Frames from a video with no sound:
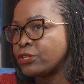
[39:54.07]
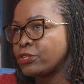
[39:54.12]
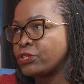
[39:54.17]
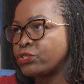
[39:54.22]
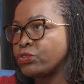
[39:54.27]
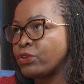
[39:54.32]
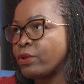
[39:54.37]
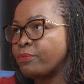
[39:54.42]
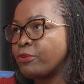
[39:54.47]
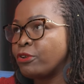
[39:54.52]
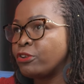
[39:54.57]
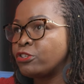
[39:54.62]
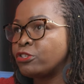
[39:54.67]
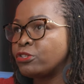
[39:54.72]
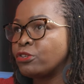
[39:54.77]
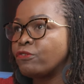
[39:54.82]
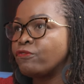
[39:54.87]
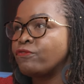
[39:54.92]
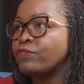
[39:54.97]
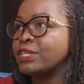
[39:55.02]
So I'm not
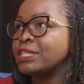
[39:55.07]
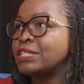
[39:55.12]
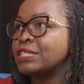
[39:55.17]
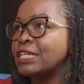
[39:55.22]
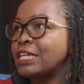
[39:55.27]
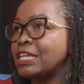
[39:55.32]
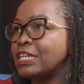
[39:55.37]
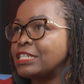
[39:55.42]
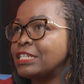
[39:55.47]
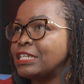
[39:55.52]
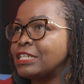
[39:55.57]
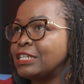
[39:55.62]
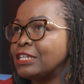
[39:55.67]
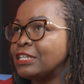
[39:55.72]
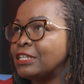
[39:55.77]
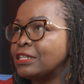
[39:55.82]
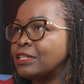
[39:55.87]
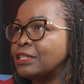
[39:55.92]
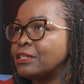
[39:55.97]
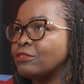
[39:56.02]
so fixated
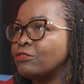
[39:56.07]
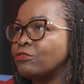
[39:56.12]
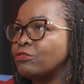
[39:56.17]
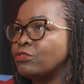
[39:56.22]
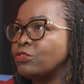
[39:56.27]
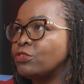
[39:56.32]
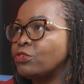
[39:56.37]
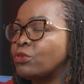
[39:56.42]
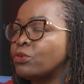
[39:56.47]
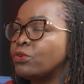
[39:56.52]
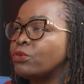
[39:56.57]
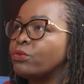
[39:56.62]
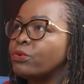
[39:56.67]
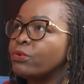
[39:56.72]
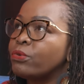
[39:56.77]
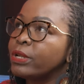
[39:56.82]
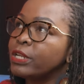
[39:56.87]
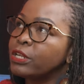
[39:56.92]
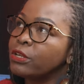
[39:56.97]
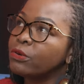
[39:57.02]
in,
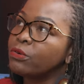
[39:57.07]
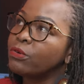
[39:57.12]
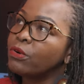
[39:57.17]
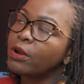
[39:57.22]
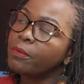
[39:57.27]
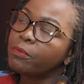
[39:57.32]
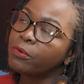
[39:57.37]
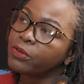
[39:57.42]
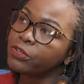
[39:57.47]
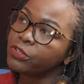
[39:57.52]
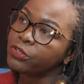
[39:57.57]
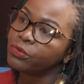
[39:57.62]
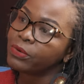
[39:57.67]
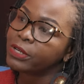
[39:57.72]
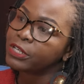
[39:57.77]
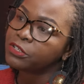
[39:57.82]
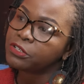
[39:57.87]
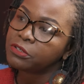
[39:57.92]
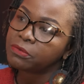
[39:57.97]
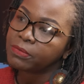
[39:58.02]
oh, when you grow up, what do you
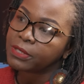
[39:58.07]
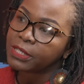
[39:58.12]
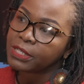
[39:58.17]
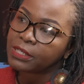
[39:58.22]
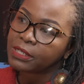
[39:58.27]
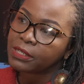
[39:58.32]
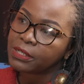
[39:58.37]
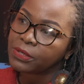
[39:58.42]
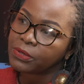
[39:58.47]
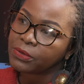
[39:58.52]
want to be?